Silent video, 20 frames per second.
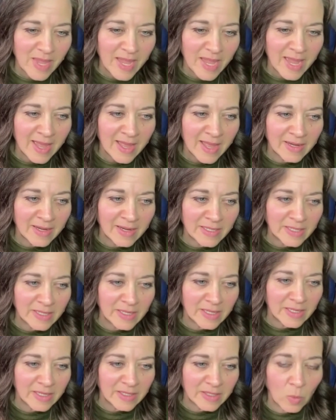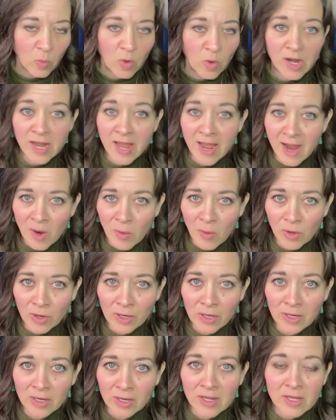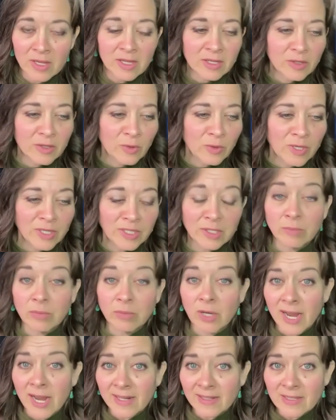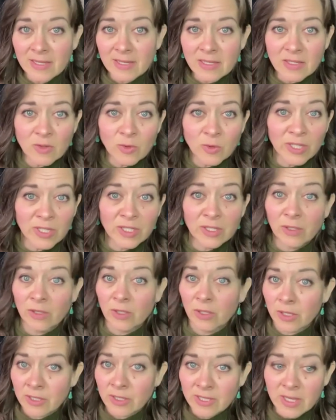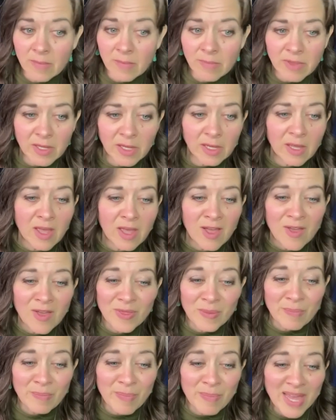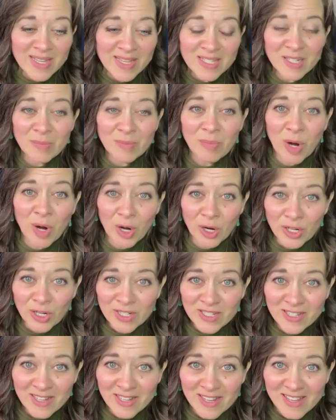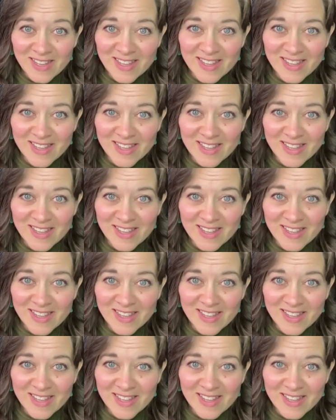And it's 1 hour. You get to practice, you get to learn something. The best part